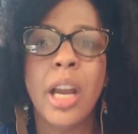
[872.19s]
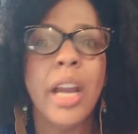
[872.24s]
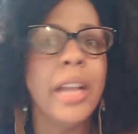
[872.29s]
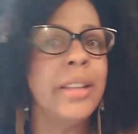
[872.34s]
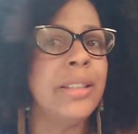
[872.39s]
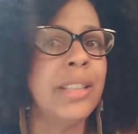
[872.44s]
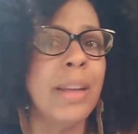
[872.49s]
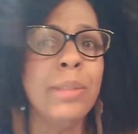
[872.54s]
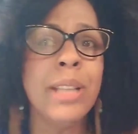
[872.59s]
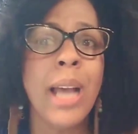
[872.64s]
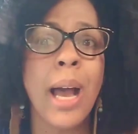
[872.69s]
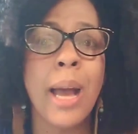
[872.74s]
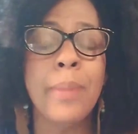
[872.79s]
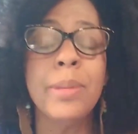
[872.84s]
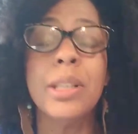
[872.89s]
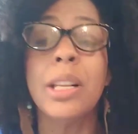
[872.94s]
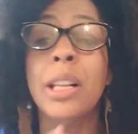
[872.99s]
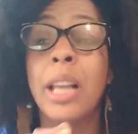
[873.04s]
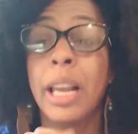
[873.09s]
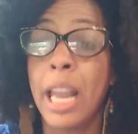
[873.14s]
And
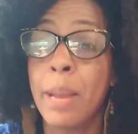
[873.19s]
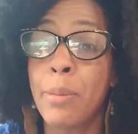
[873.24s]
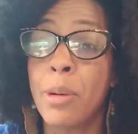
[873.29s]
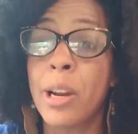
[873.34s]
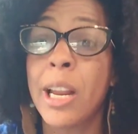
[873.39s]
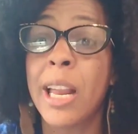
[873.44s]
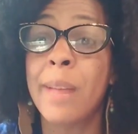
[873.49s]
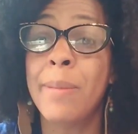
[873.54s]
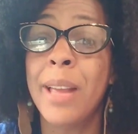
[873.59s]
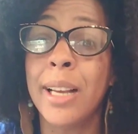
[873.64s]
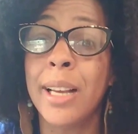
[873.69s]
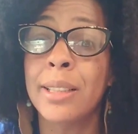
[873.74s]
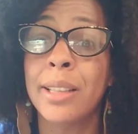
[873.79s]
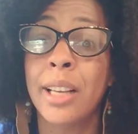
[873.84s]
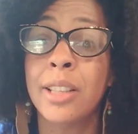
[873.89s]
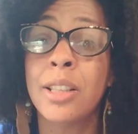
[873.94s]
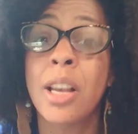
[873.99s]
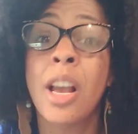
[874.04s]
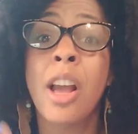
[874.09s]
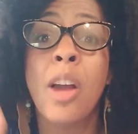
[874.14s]
sometimes, like Abraham Hicks
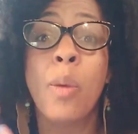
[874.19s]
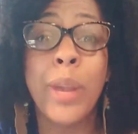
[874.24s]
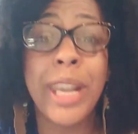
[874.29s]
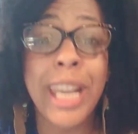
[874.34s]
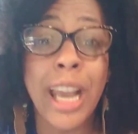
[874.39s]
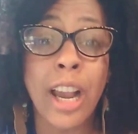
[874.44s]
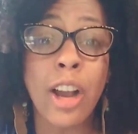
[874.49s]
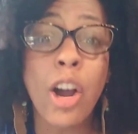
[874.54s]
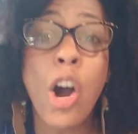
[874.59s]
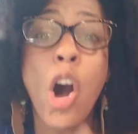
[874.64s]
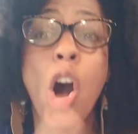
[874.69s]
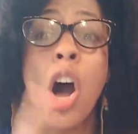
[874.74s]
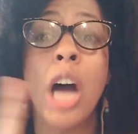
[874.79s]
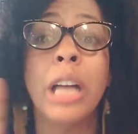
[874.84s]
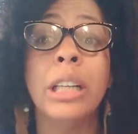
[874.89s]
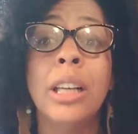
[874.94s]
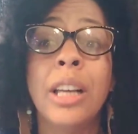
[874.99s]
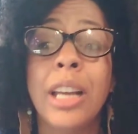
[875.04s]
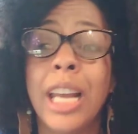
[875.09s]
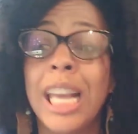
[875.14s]
says, we get
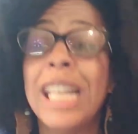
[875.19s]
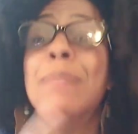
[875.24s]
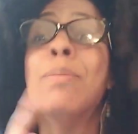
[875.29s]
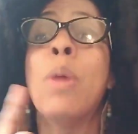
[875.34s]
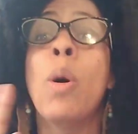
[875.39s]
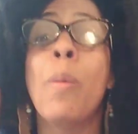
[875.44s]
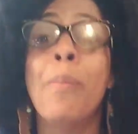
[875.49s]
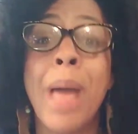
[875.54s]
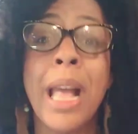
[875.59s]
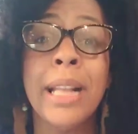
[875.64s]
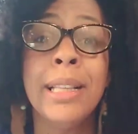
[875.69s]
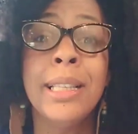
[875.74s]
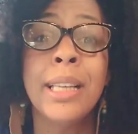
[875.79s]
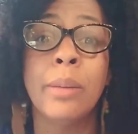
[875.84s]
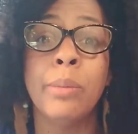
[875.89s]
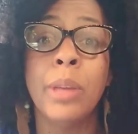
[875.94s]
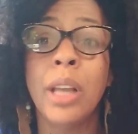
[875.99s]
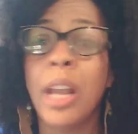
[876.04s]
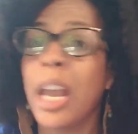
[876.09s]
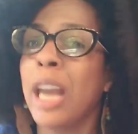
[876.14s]
caught in
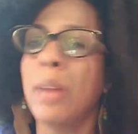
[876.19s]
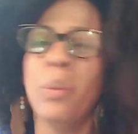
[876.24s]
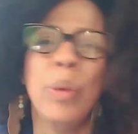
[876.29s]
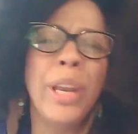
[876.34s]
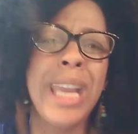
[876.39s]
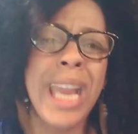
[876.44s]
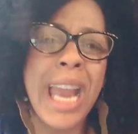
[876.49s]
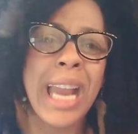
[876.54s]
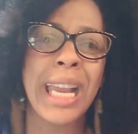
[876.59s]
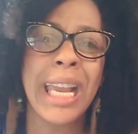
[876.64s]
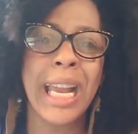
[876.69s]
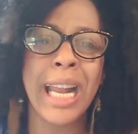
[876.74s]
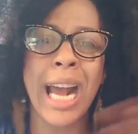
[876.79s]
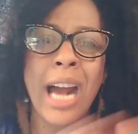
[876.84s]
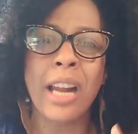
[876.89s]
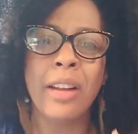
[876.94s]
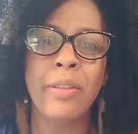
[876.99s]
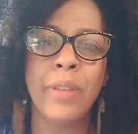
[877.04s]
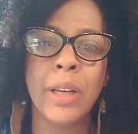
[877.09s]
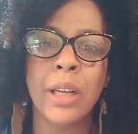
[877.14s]
momentum and we can't get
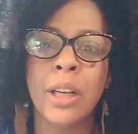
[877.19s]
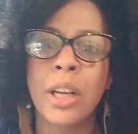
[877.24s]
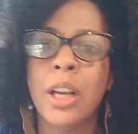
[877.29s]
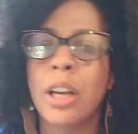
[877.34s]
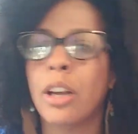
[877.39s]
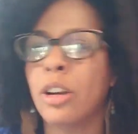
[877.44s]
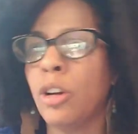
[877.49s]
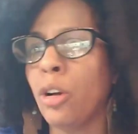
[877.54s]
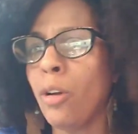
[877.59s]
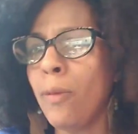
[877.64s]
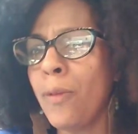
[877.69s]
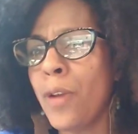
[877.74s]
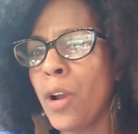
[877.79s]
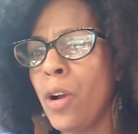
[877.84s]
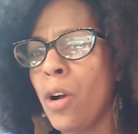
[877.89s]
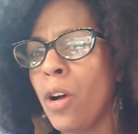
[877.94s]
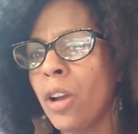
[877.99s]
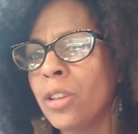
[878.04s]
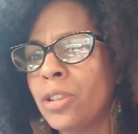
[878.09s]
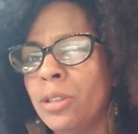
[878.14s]
out of it. Girlfriend
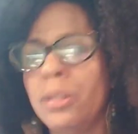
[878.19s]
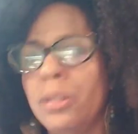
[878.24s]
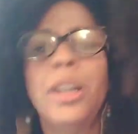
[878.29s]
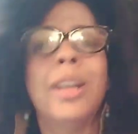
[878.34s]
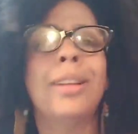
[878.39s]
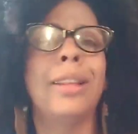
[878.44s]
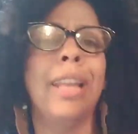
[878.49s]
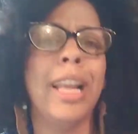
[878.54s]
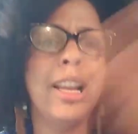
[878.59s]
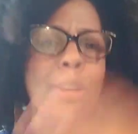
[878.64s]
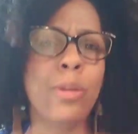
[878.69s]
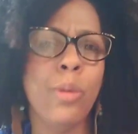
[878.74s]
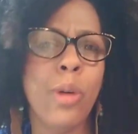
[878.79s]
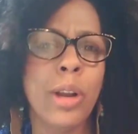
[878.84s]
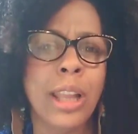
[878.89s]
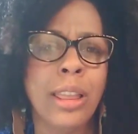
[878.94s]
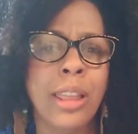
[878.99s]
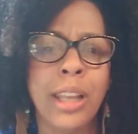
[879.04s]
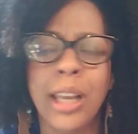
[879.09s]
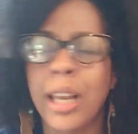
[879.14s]
calls you, then you
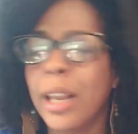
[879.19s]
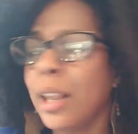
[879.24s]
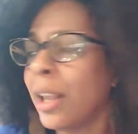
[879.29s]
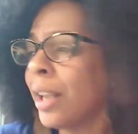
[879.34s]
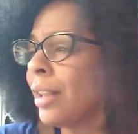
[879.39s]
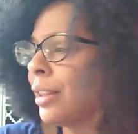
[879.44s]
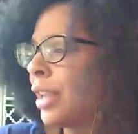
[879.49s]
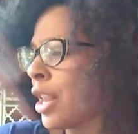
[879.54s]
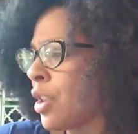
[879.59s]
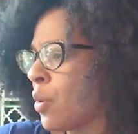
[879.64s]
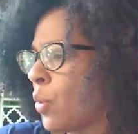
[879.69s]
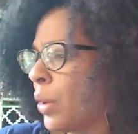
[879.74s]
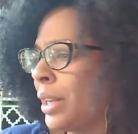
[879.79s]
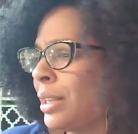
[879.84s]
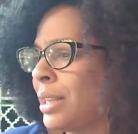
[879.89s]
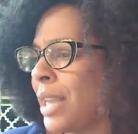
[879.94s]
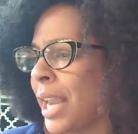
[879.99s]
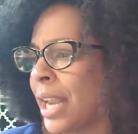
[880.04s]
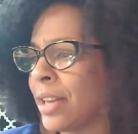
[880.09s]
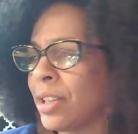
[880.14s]
want a thing, then you want a
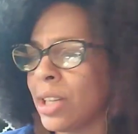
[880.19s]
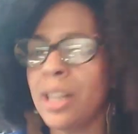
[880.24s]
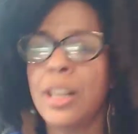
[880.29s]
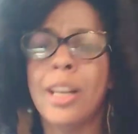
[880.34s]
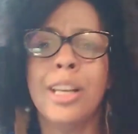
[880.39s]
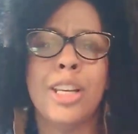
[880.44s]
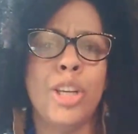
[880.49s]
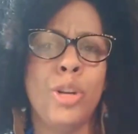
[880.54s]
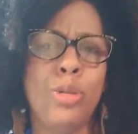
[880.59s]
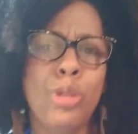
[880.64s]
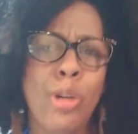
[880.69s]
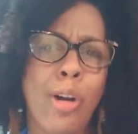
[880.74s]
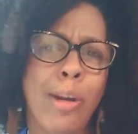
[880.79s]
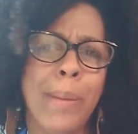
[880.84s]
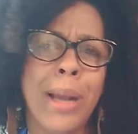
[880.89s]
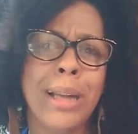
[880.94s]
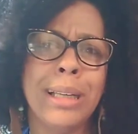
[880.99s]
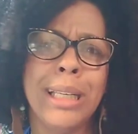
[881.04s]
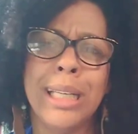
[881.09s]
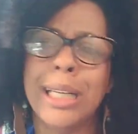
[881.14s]
tangent, you talk
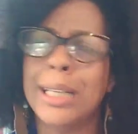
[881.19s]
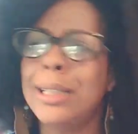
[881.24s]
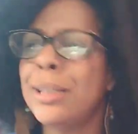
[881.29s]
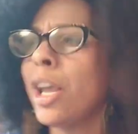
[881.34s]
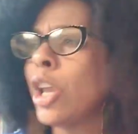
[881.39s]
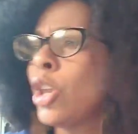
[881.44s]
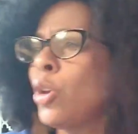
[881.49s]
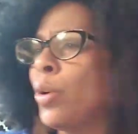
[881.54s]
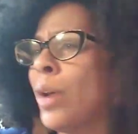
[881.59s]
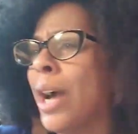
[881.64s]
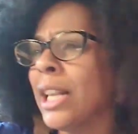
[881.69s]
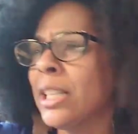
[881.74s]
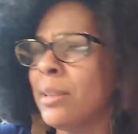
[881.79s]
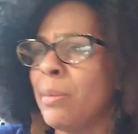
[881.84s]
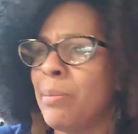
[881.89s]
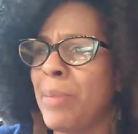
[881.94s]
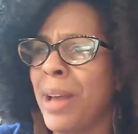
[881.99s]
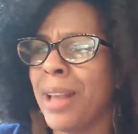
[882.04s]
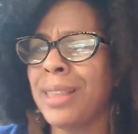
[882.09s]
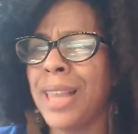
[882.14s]
about this, you
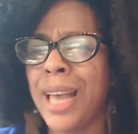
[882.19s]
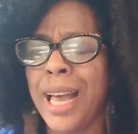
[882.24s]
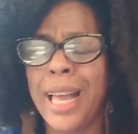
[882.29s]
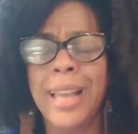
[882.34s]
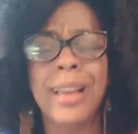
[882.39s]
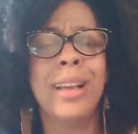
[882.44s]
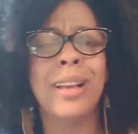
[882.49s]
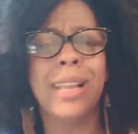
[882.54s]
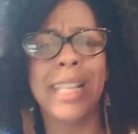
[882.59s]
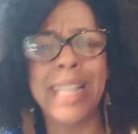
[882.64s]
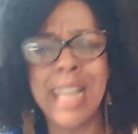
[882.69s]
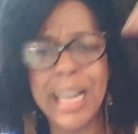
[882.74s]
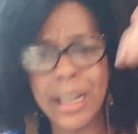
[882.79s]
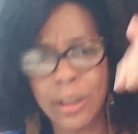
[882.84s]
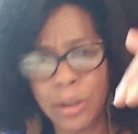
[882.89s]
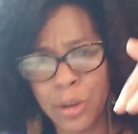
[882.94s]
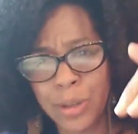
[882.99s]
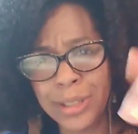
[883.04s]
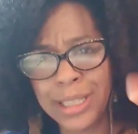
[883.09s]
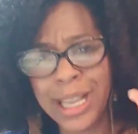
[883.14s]
gossip about that, then
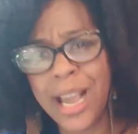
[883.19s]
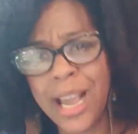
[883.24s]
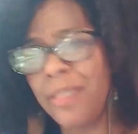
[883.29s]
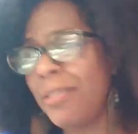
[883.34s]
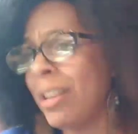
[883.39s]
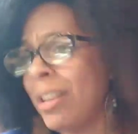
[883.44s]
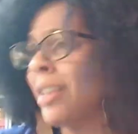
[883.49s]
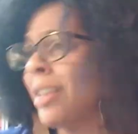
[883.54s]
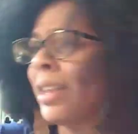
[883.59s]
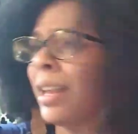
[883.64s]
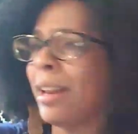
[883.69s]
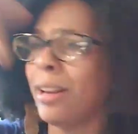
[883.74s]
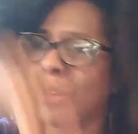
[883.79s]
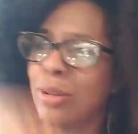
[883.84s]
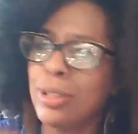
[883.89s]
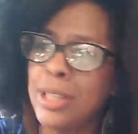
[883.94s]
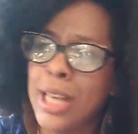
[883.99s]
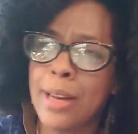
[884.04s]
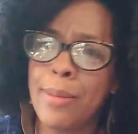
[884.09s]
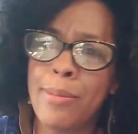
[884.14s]
it goes down
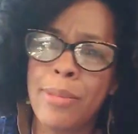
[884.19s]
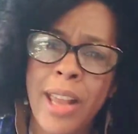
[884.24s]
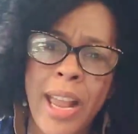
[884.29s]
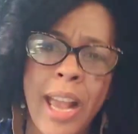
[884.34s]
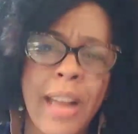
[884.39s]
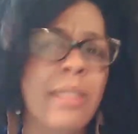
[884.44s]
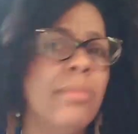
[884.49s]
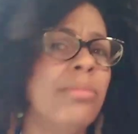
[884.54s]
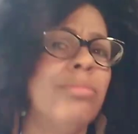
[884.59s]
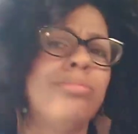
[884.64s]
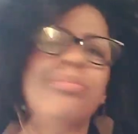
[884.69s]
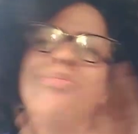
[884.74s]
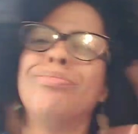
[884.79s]
again.